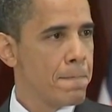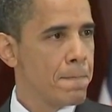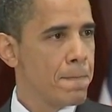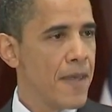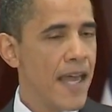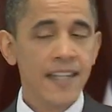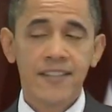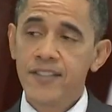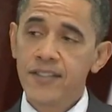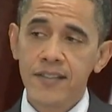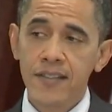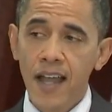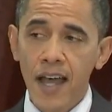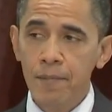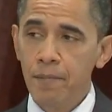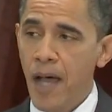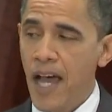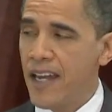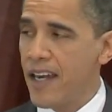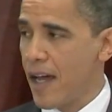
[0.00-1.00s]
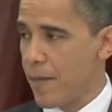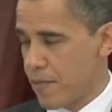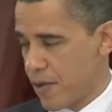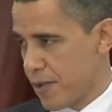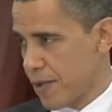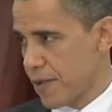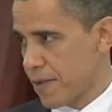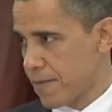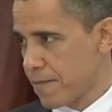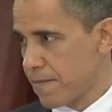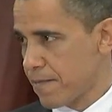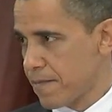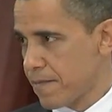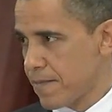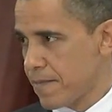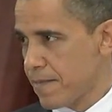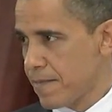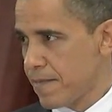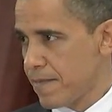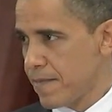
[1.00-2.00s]
That's not my numbers.
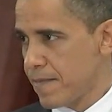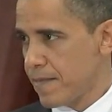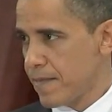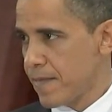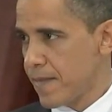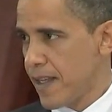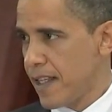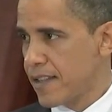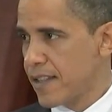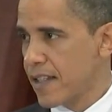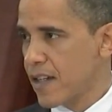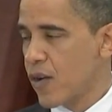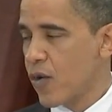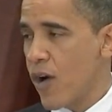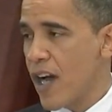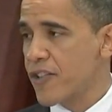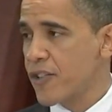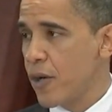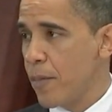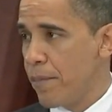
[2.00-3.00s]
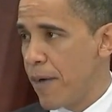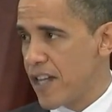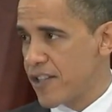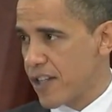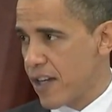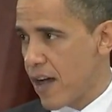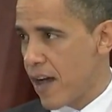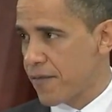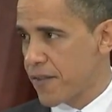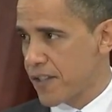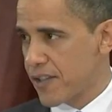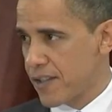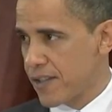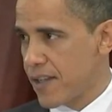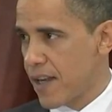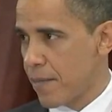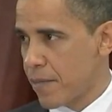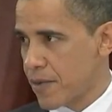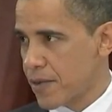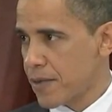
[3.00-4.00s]
That's the Congressional Budget Office's
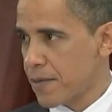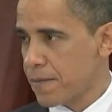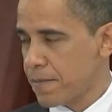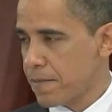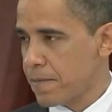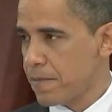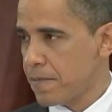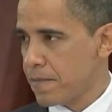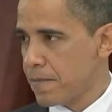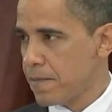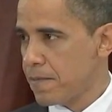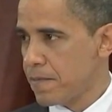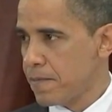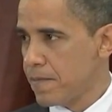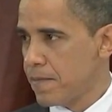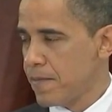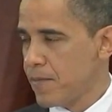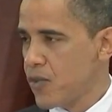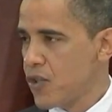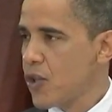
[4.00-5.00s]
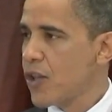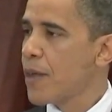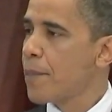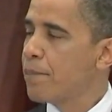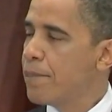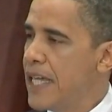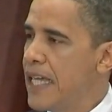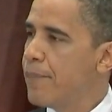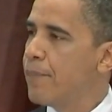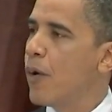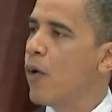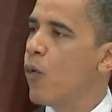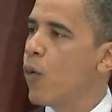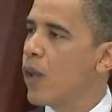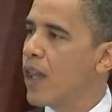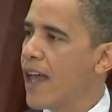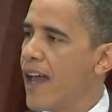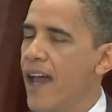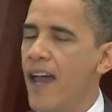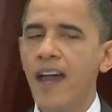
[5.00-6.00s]
numbers. So that people
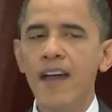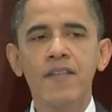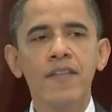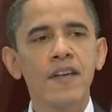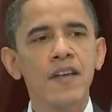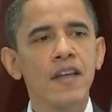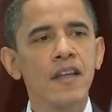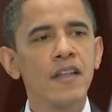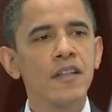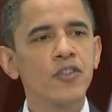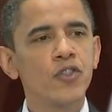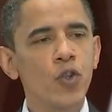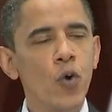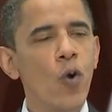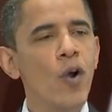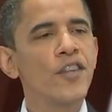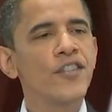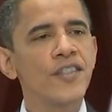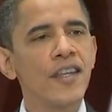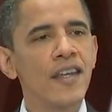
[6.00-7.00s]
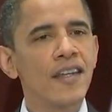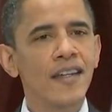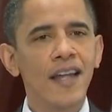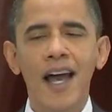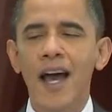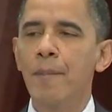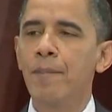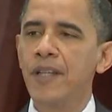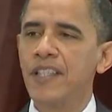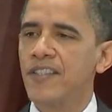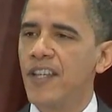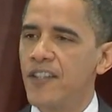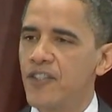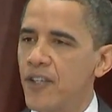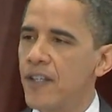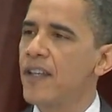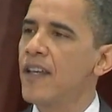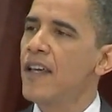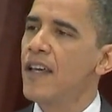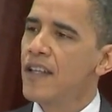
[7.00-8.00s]
will have choice and
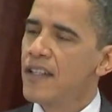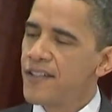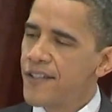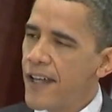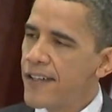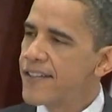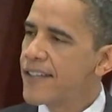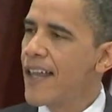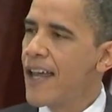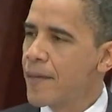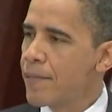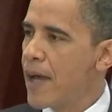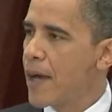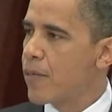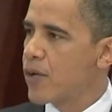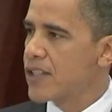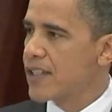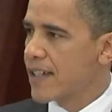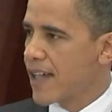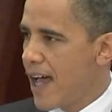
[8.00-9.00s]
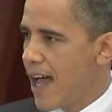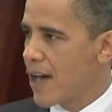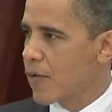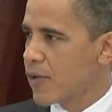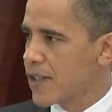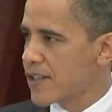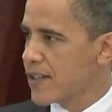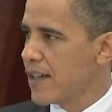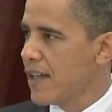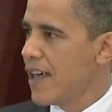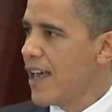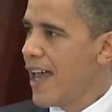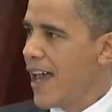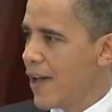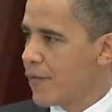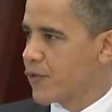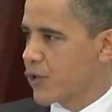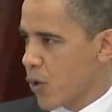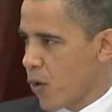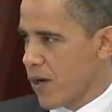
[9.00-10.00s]
competition, just like members of Congress
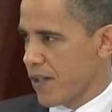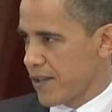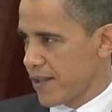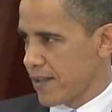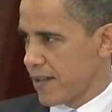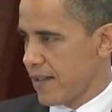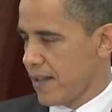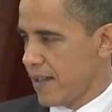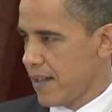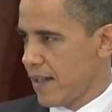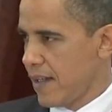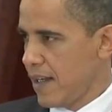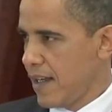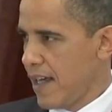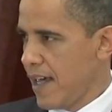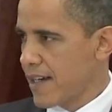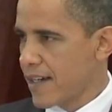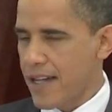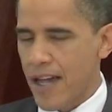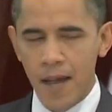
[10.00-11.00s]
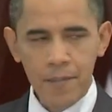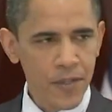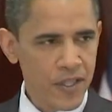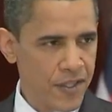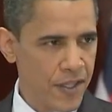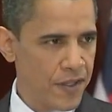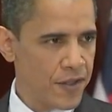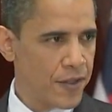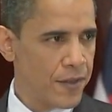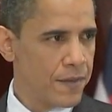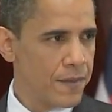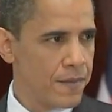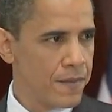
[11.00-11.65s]
have choice and competition.